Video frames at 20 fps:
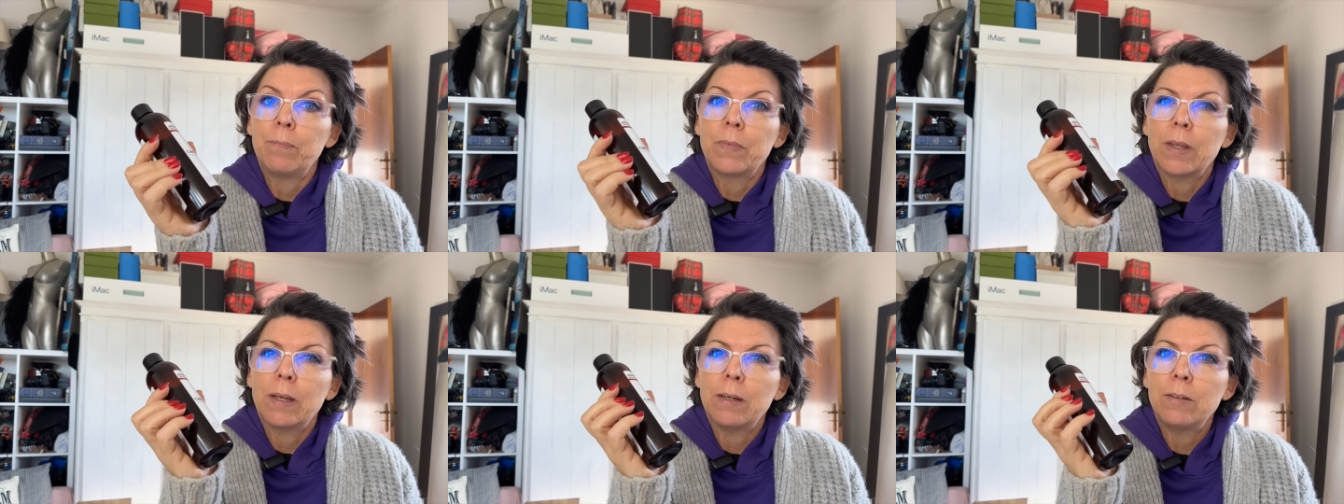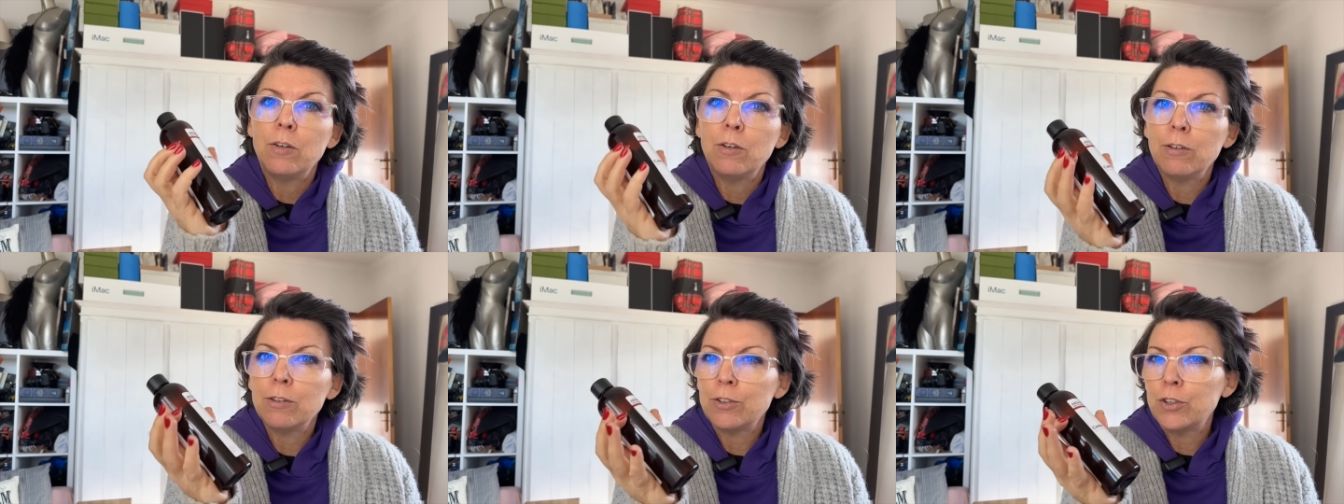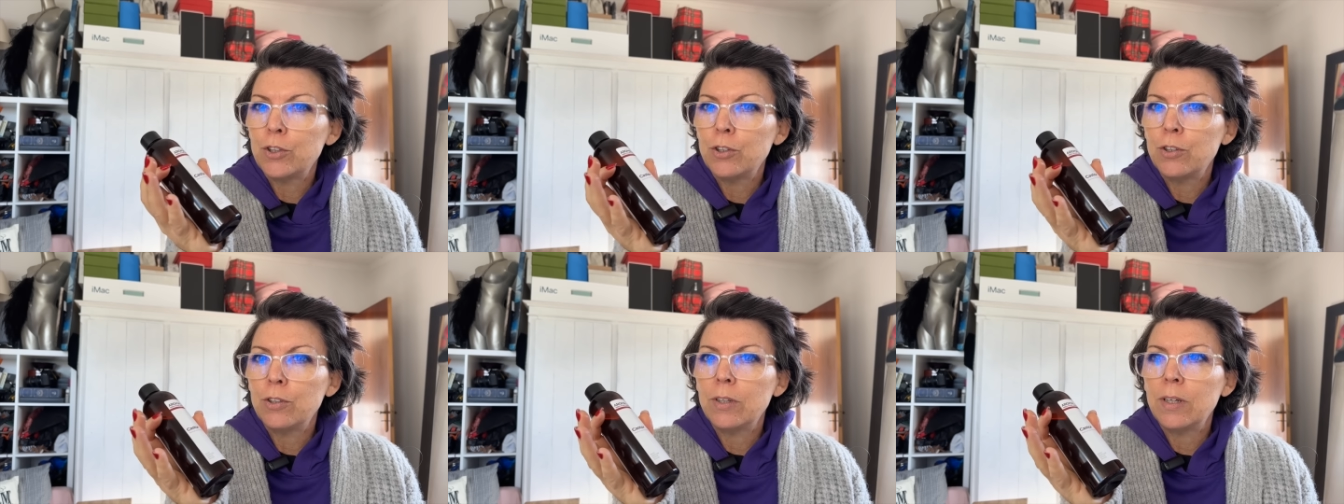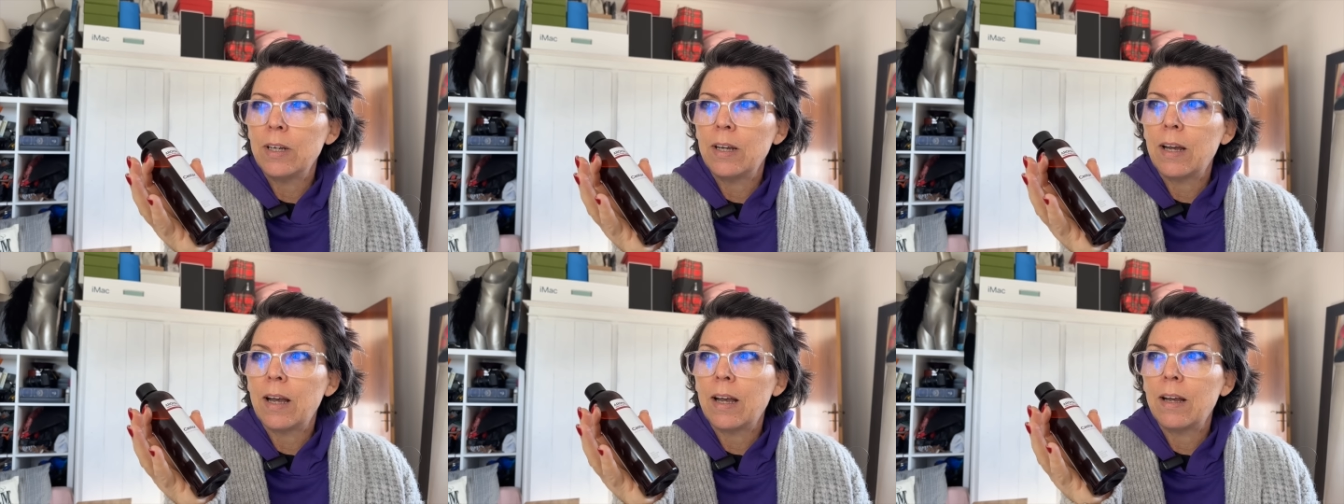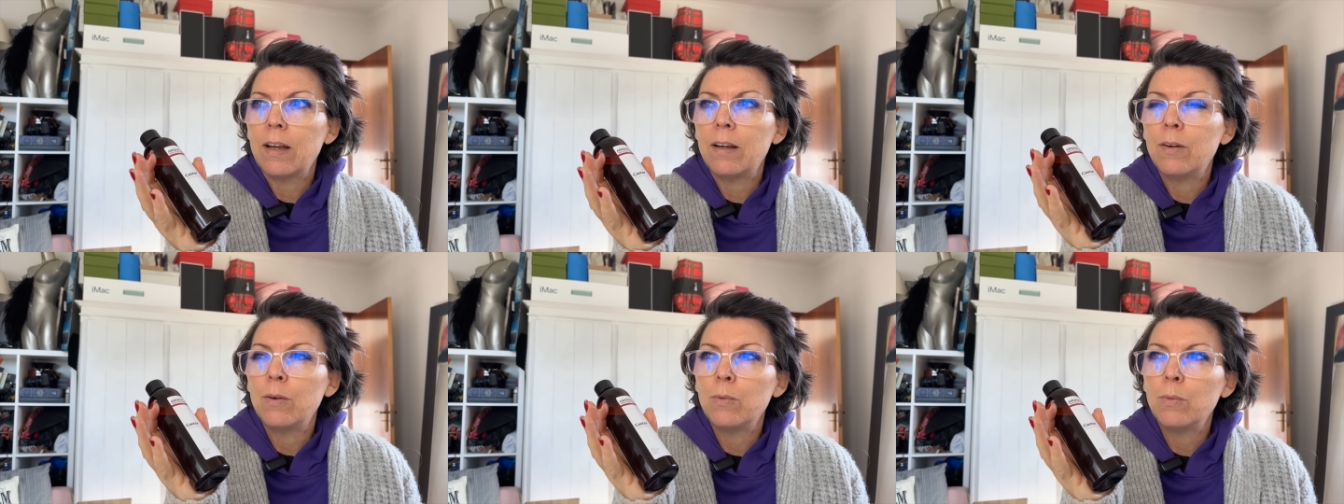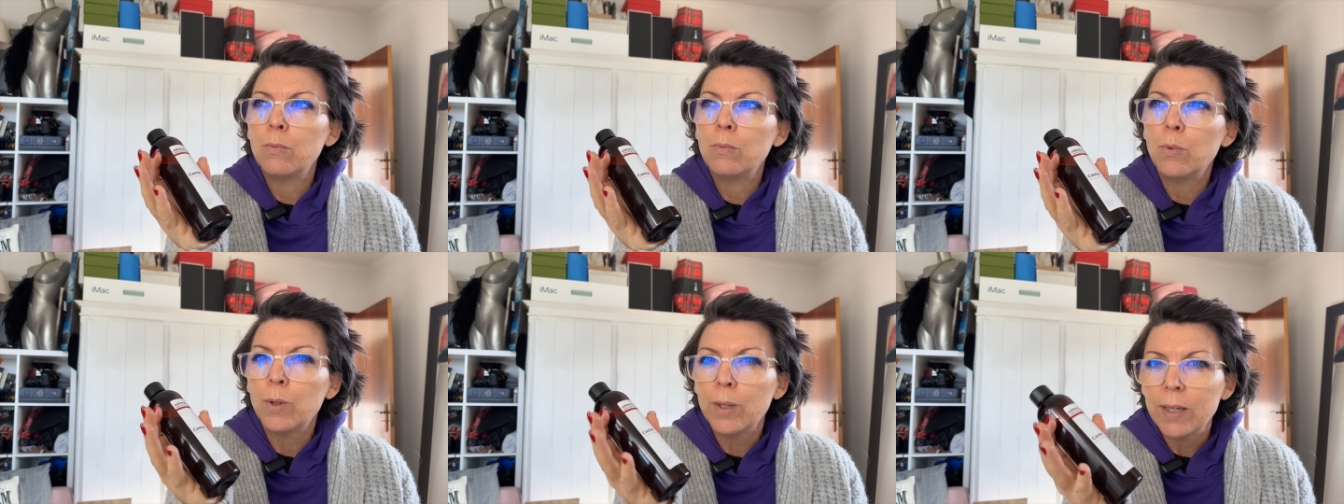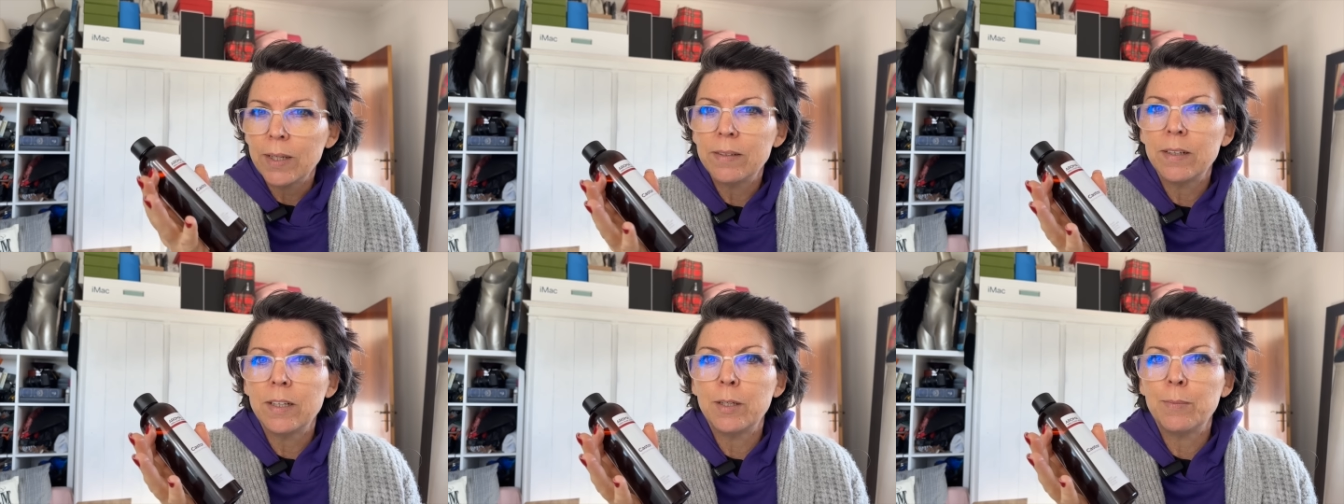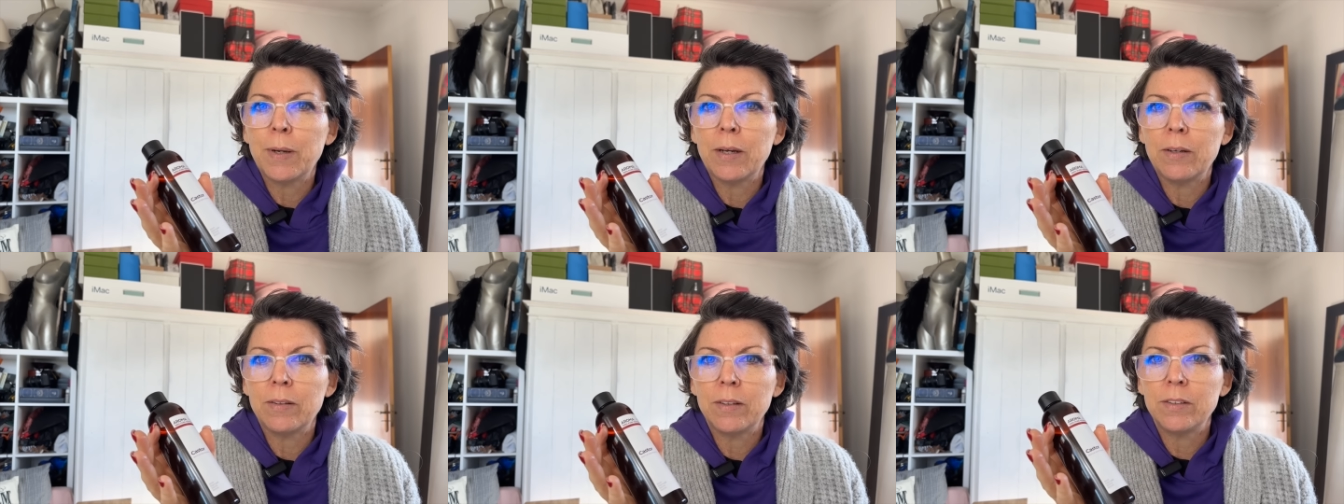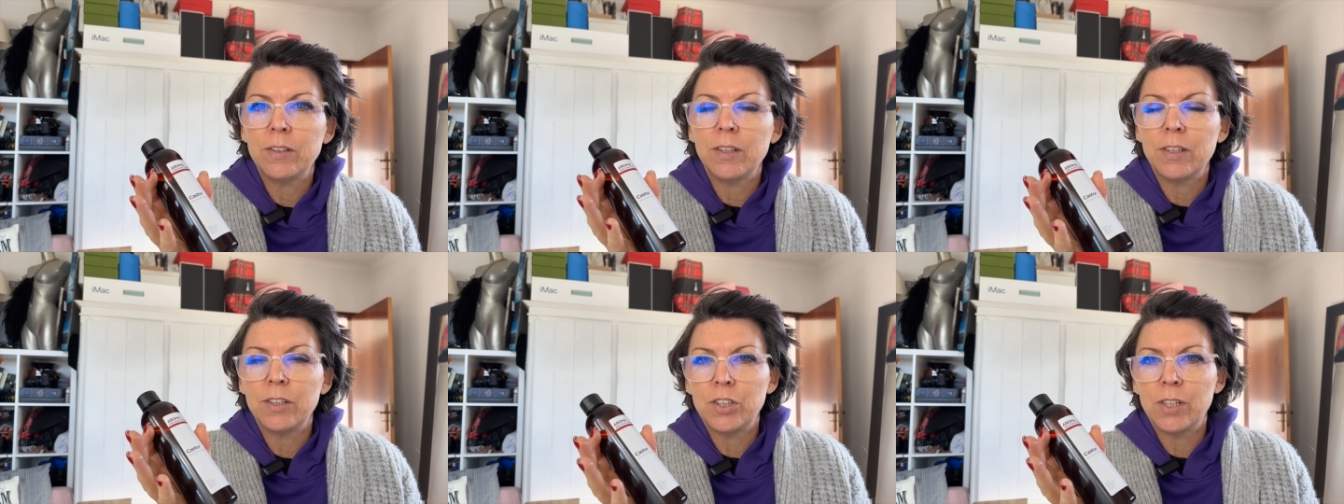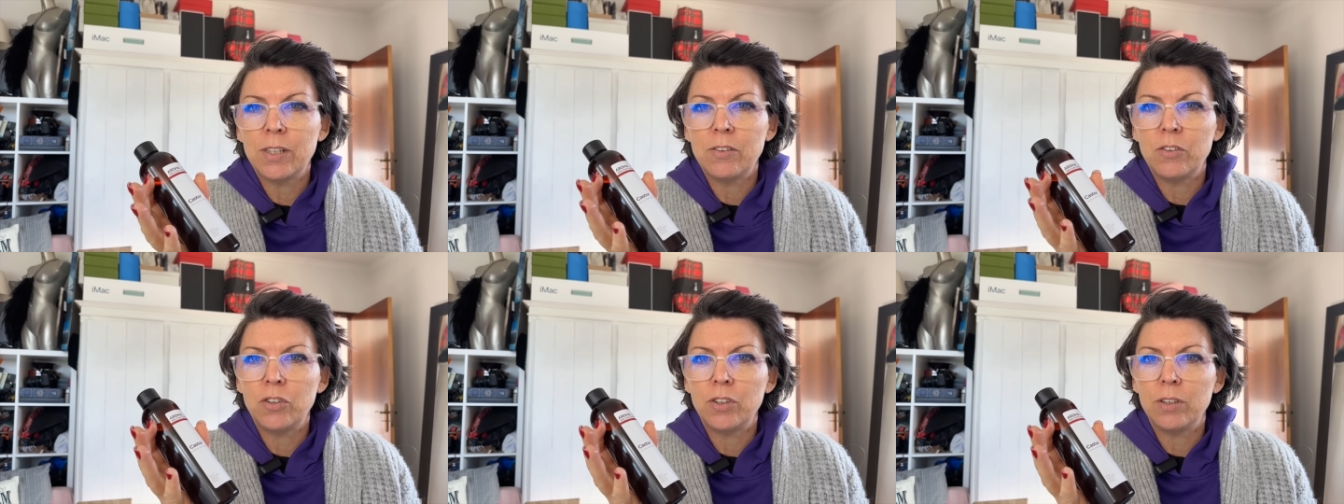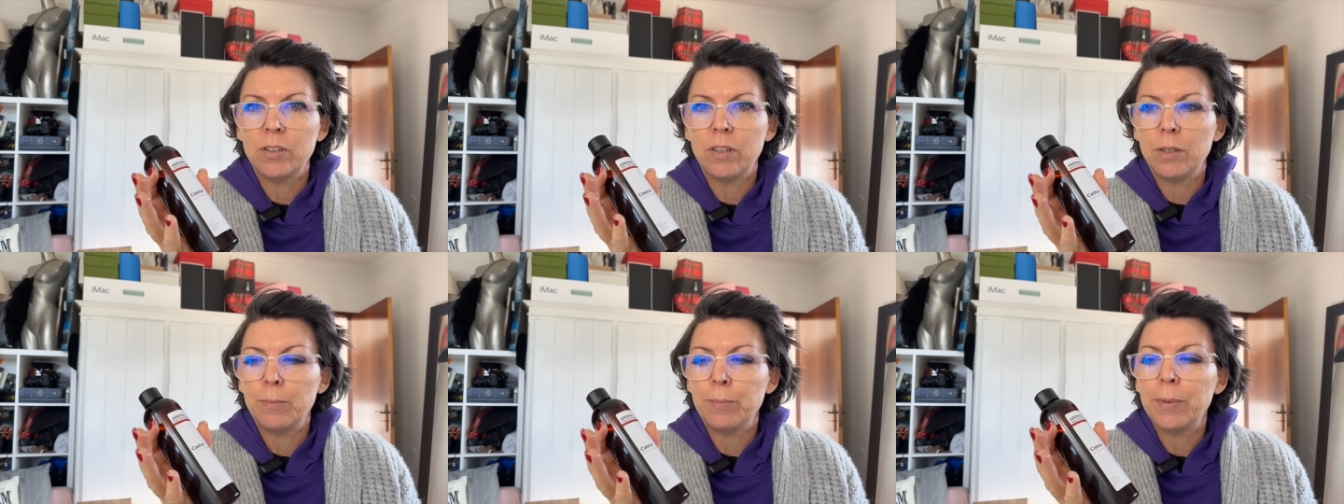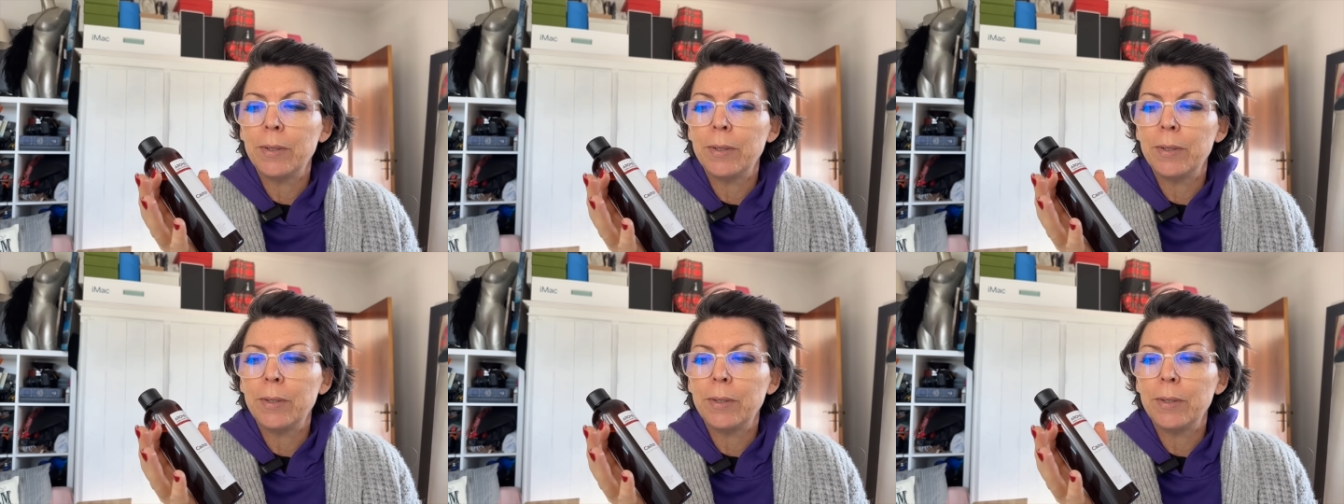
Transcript: I'm not sure what it did about the digestion and the